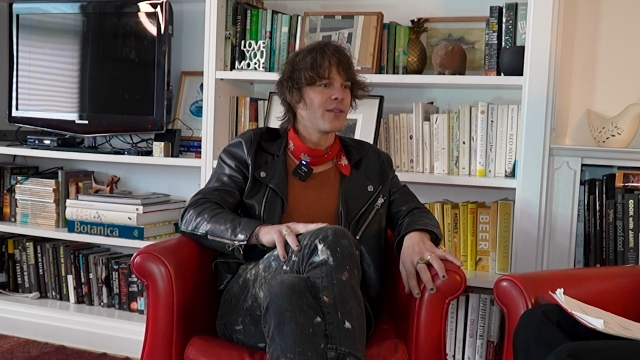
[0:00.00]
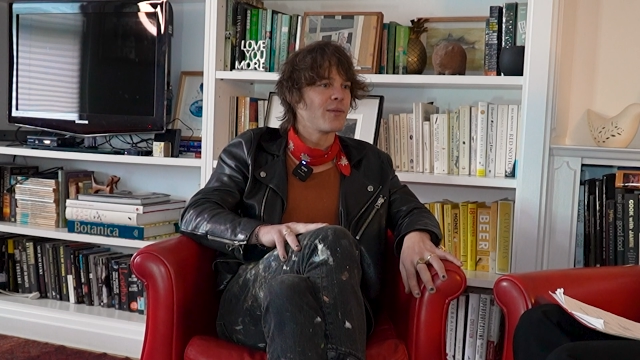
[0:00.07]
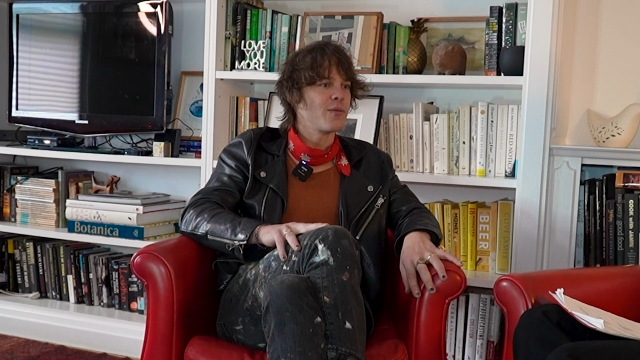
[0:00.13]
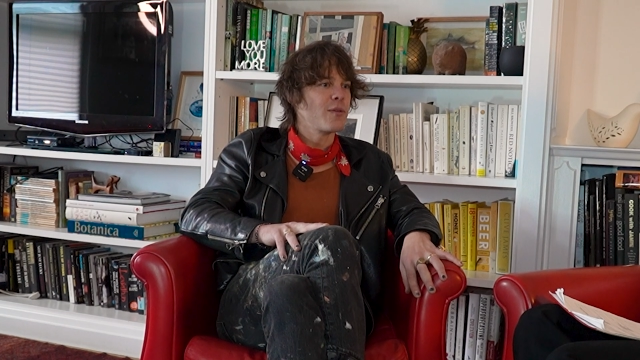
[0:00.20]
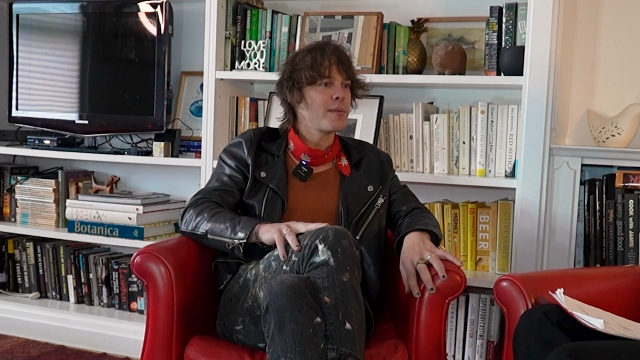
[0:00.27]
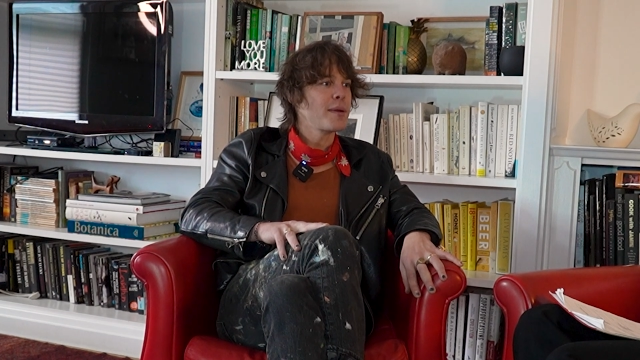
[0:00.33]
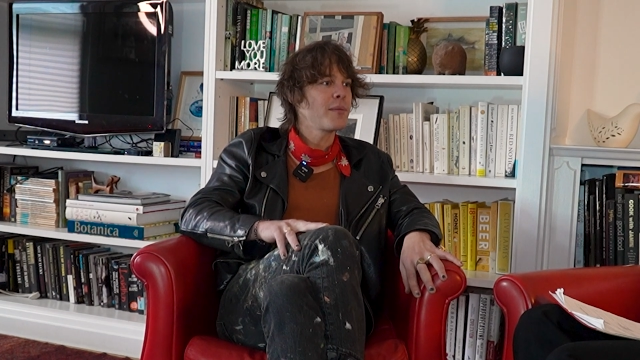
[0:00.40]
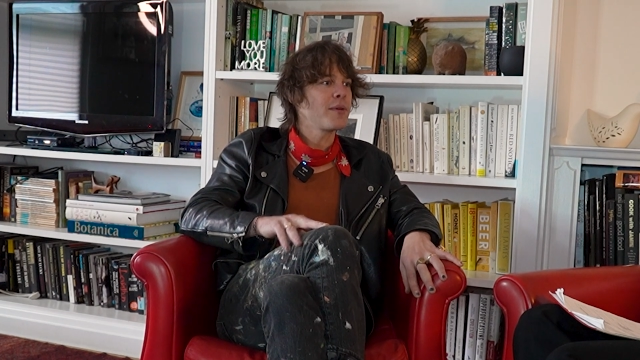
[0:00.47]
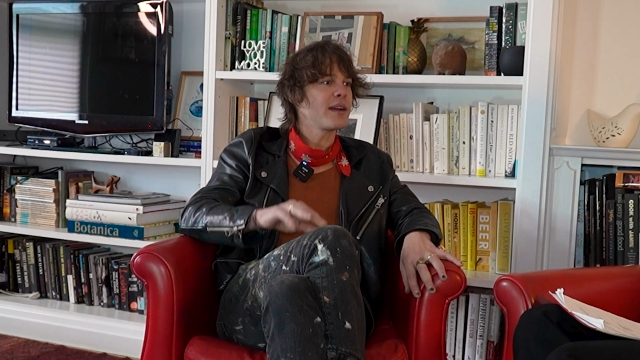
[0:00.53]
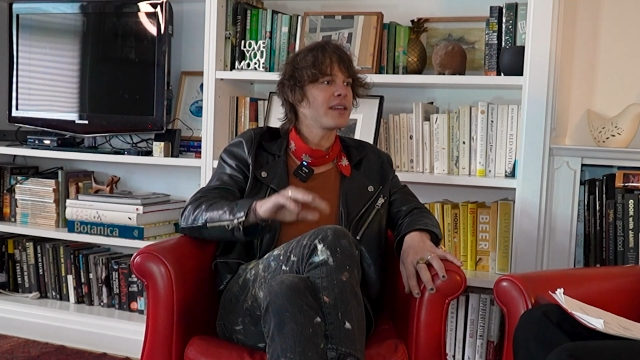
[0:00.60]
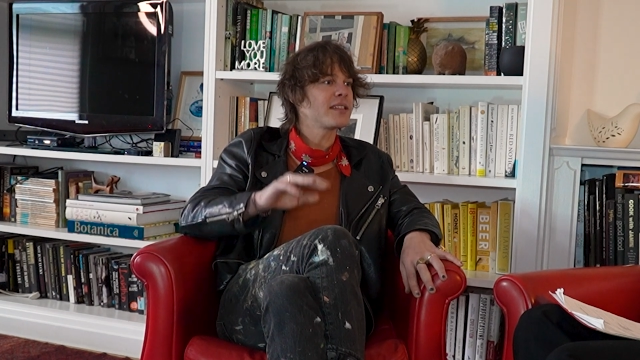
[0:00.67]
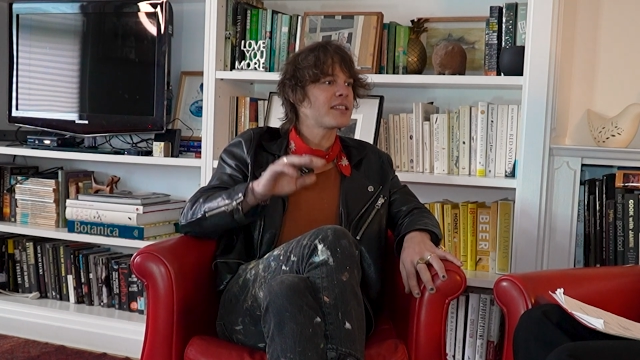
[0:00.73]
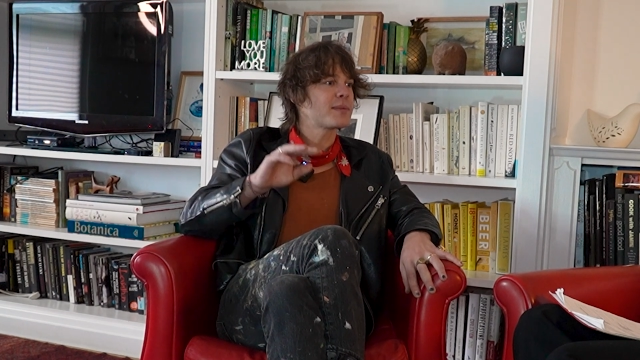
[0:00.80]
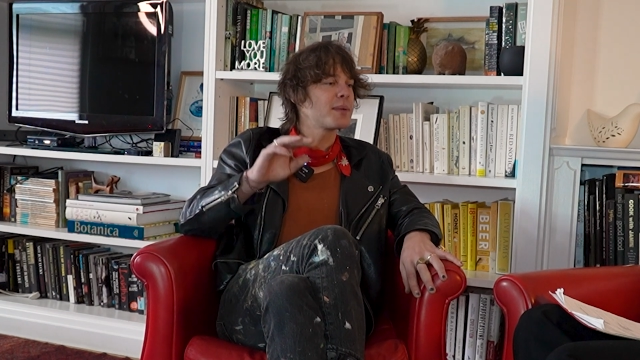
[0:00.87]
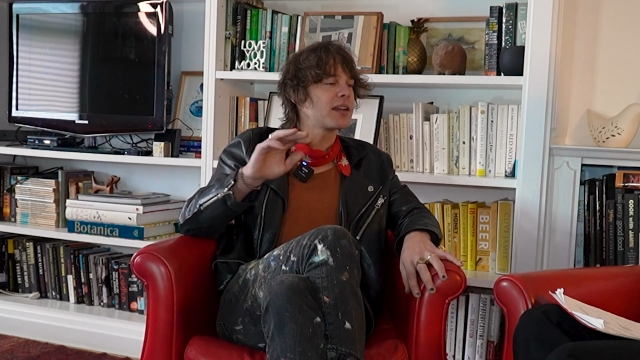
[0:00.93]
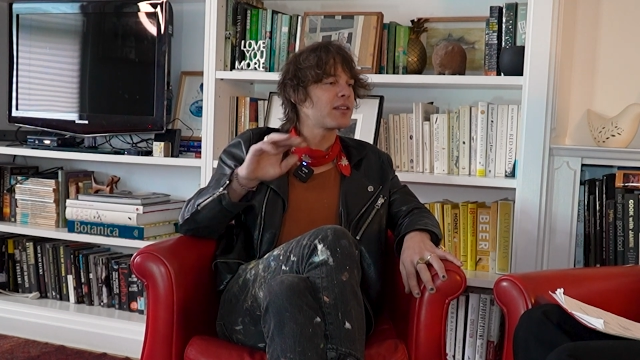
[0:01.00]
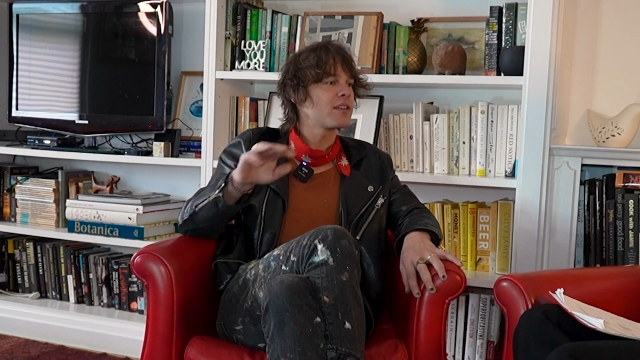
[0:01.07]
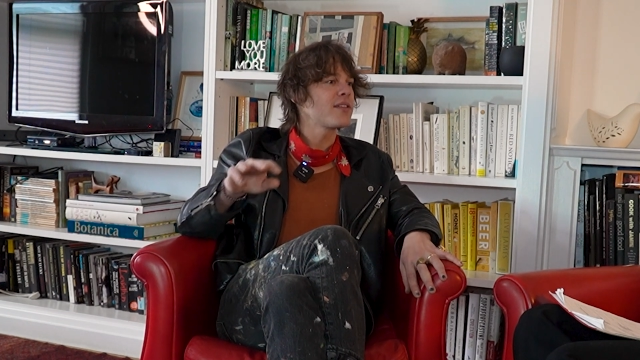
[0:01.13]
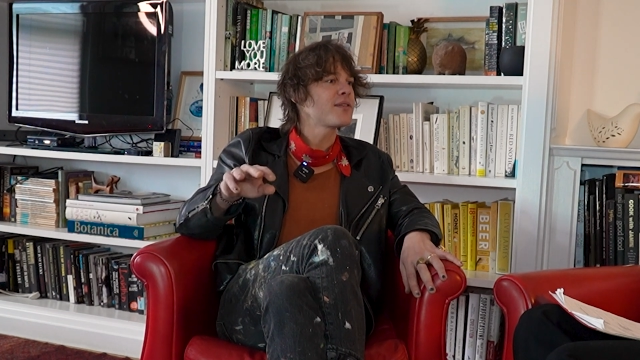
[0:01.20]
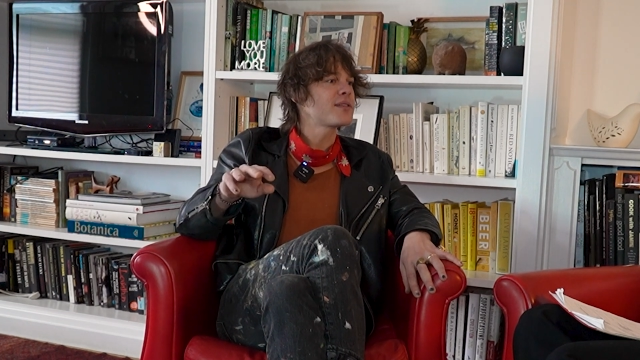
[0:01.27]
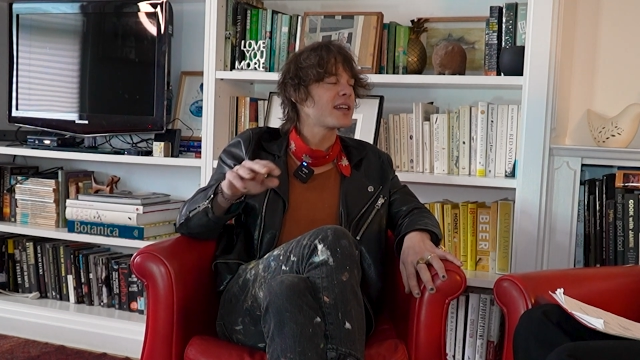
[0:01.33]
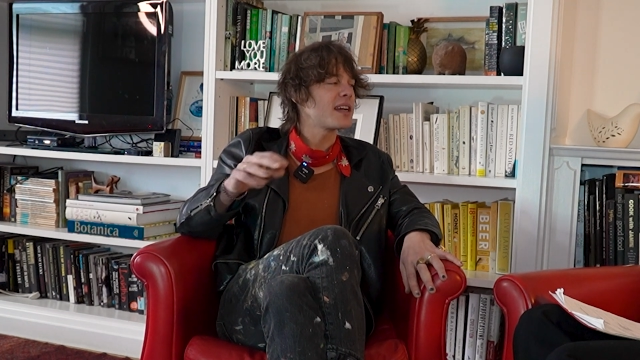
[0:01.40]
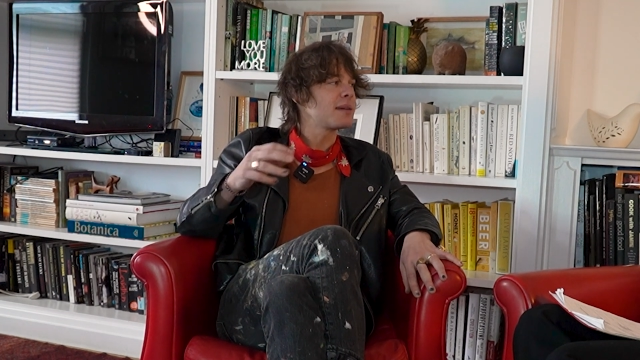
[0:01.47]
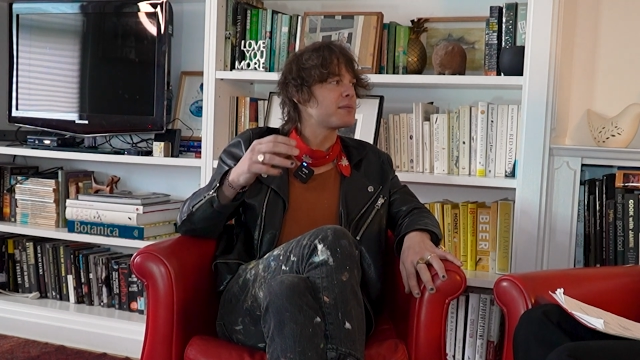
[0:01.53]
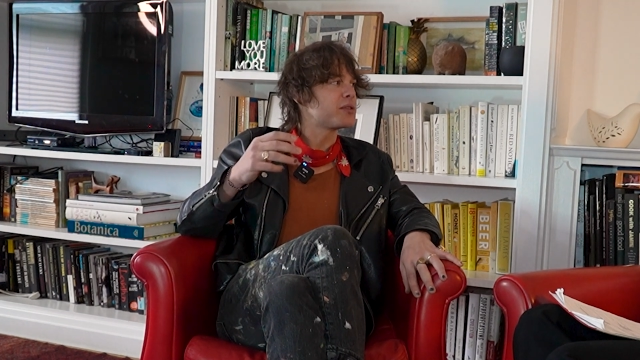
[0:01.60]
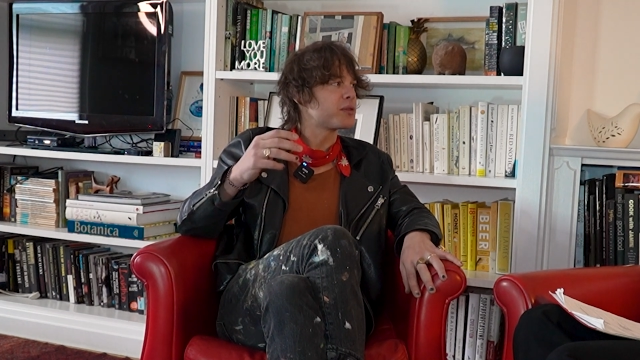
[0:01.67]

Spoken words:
remember I spent a lot of time